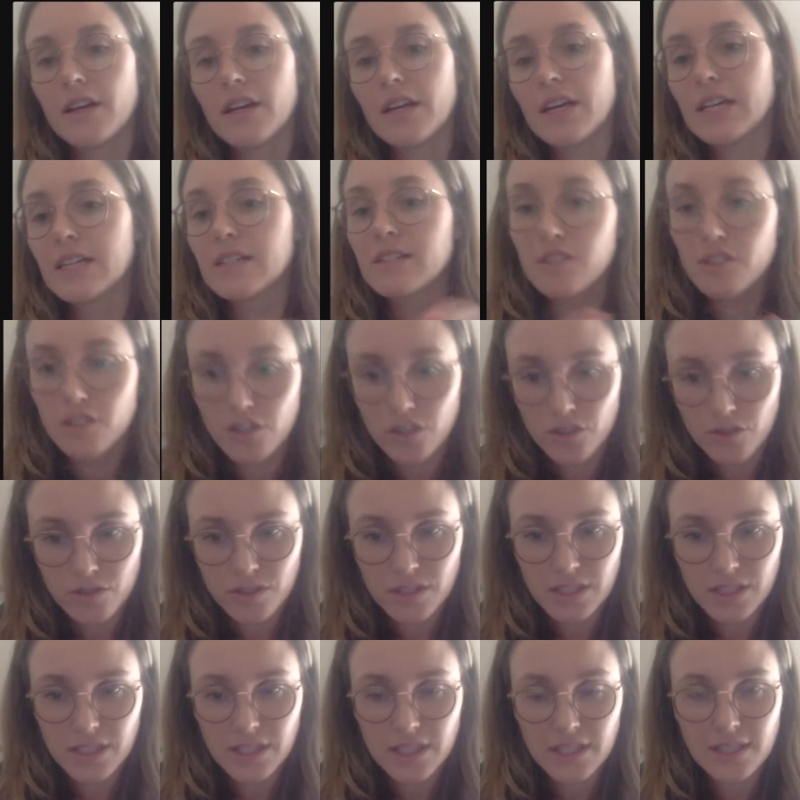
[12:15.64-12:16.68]

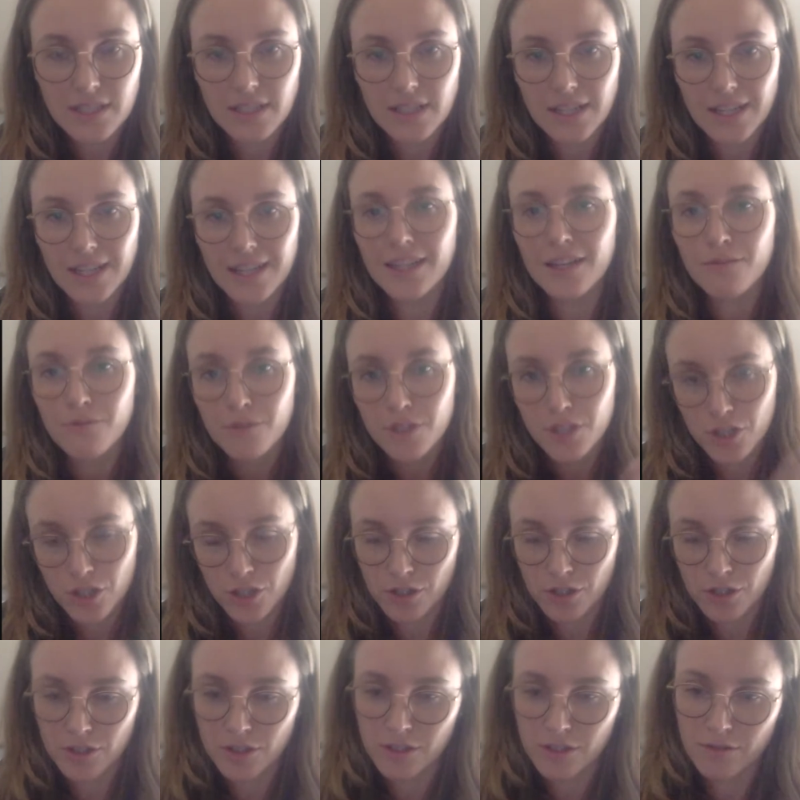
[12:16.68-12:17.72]
execute it, and then
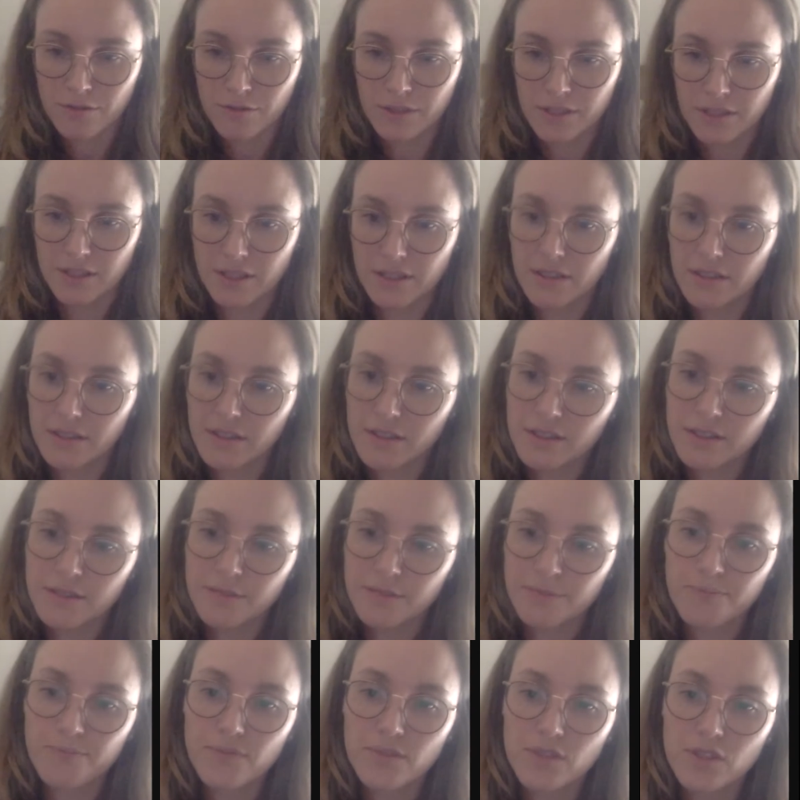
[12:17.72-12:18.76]
return the
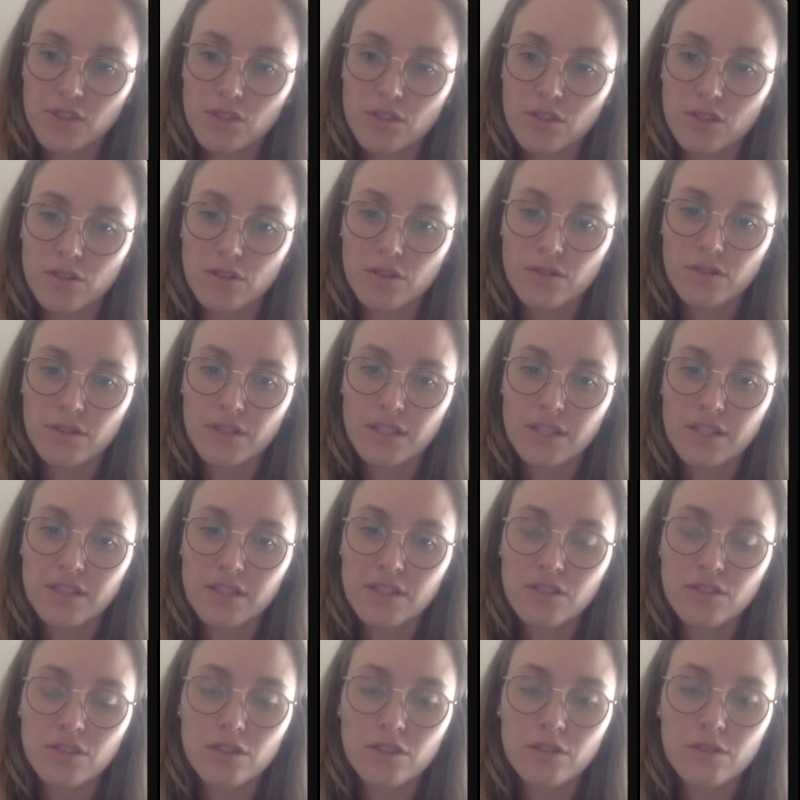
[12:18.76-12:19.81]
results. So
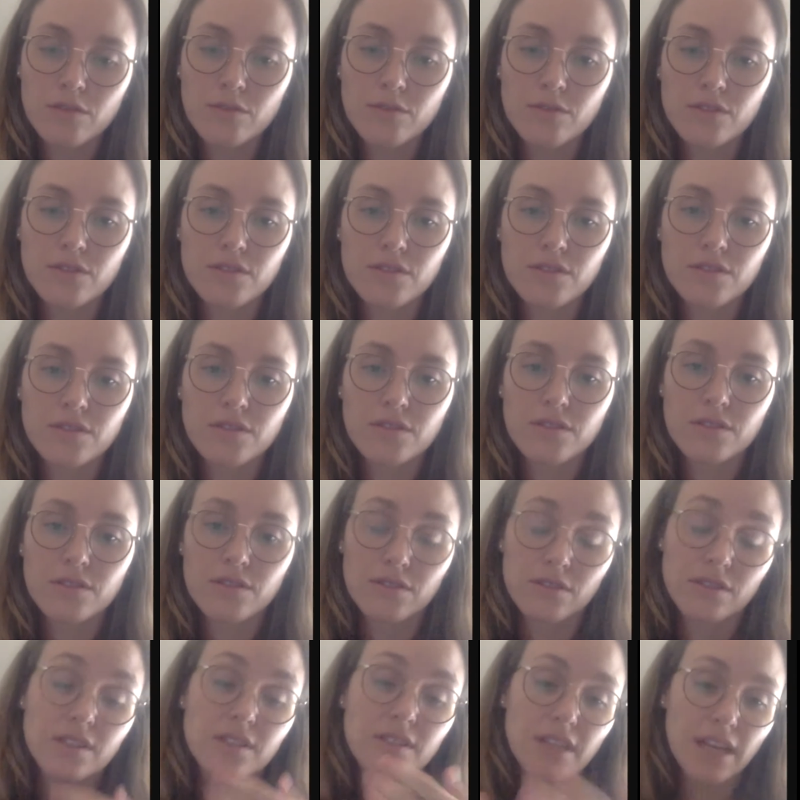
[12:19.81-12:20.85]
this
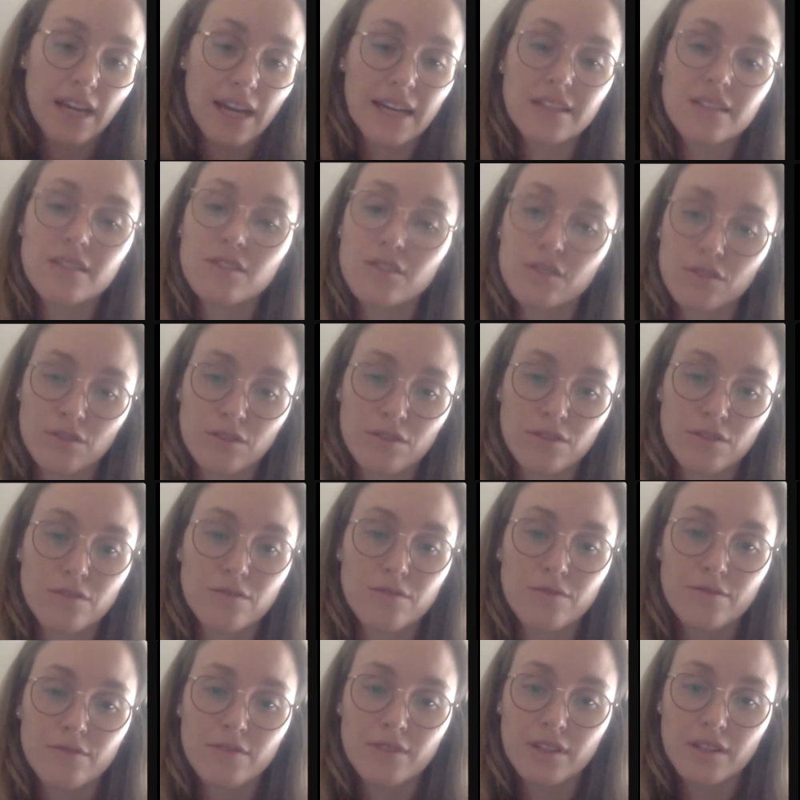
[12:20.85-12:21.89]
can
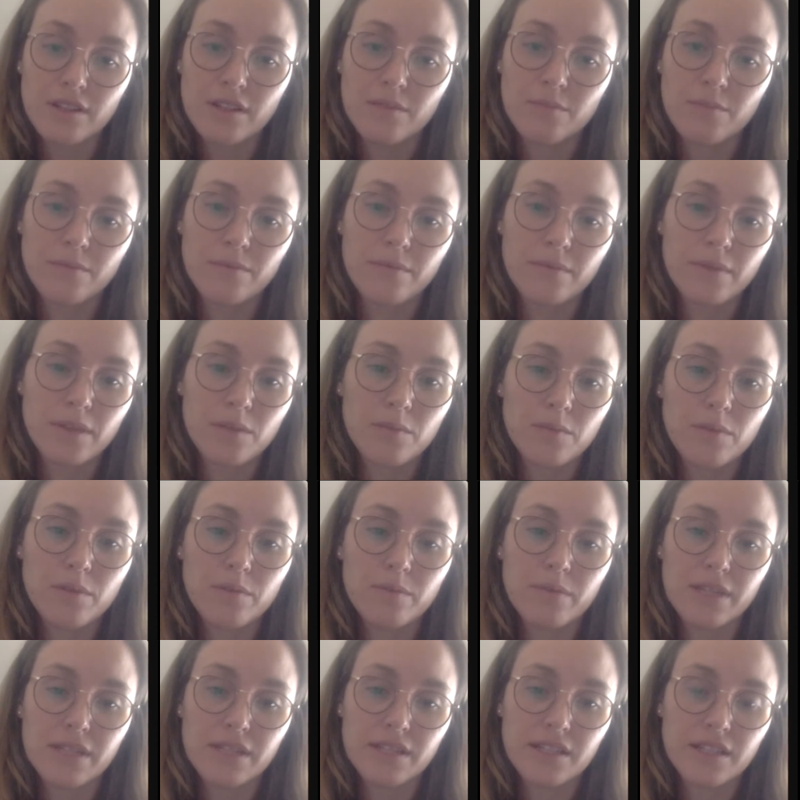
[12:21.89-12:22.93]
solve
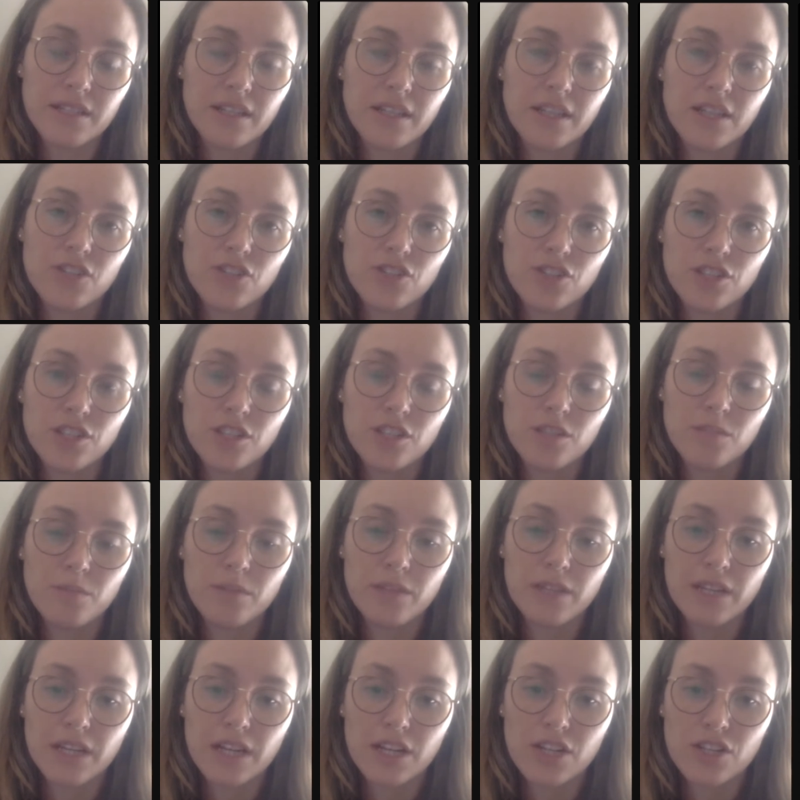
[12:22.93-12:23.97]
implementing HTTP
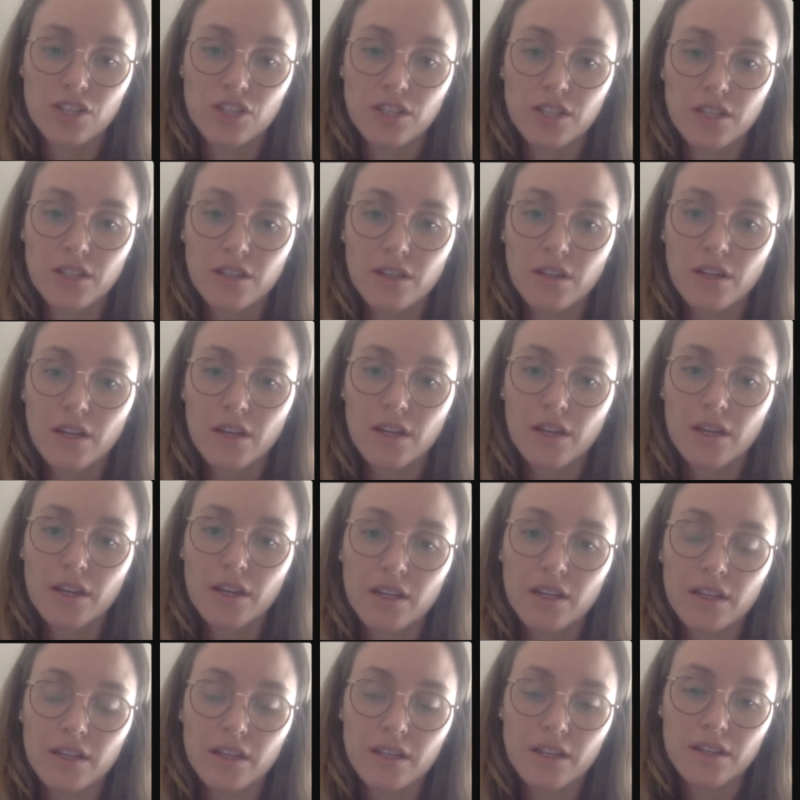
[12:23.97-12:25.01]
caching
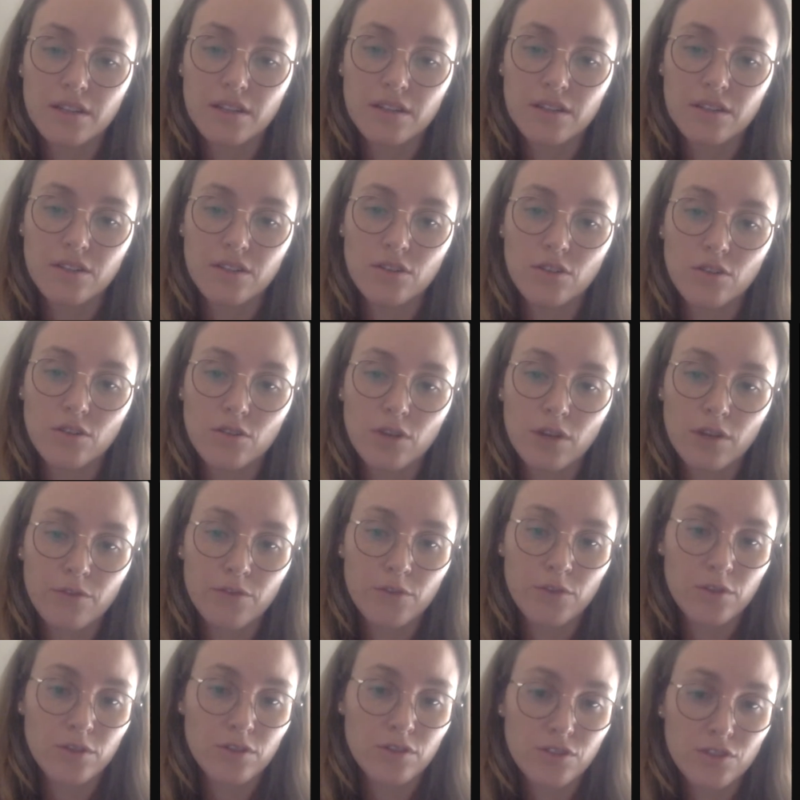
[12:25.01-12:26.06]
in your
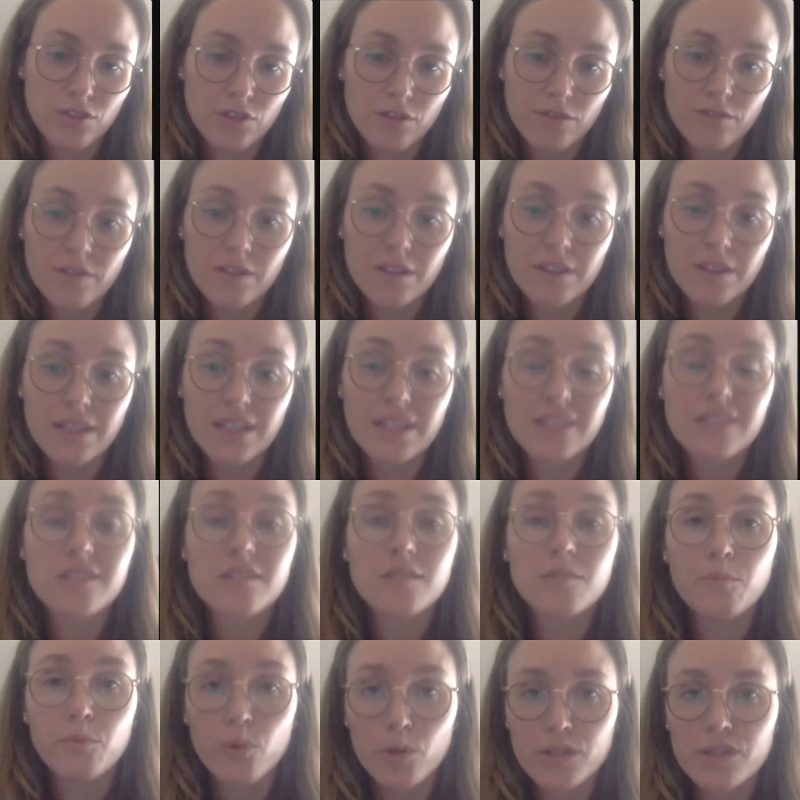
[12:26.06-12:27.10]
GraphQL server that
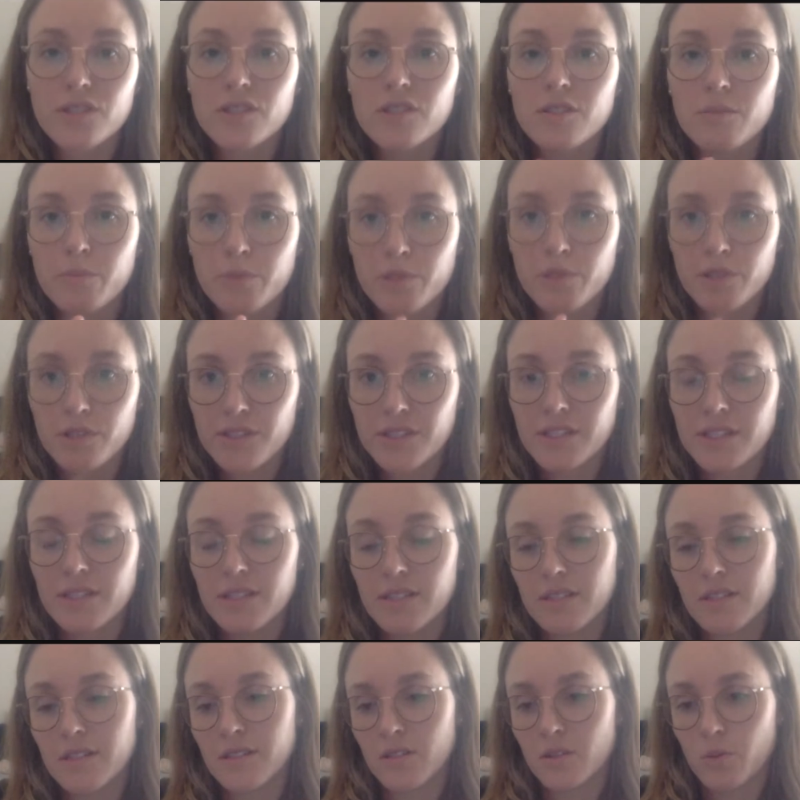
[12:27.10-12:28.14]
supports the
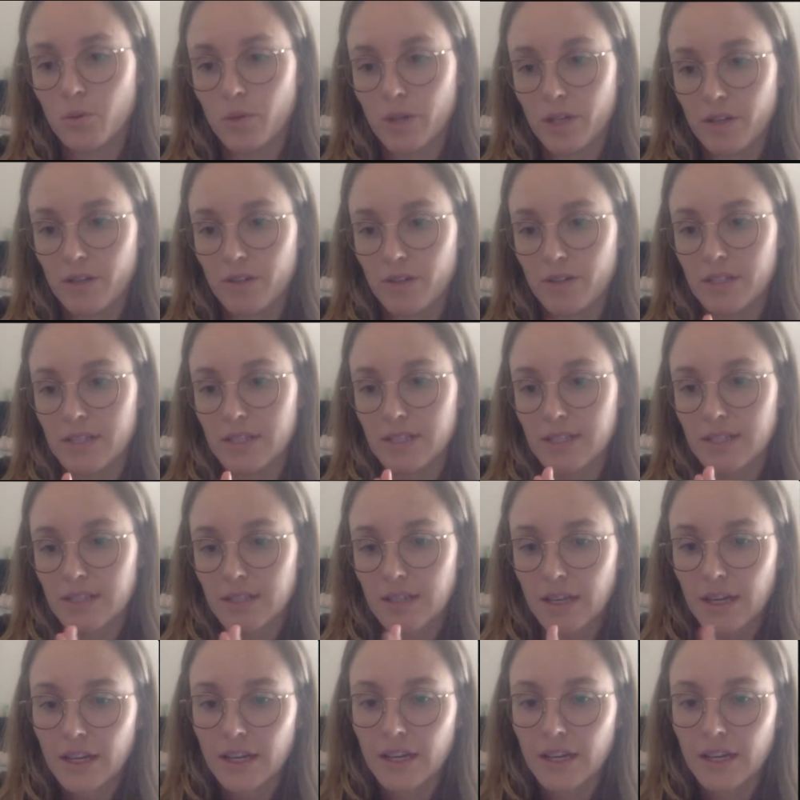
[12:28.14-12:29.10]
persisted queries.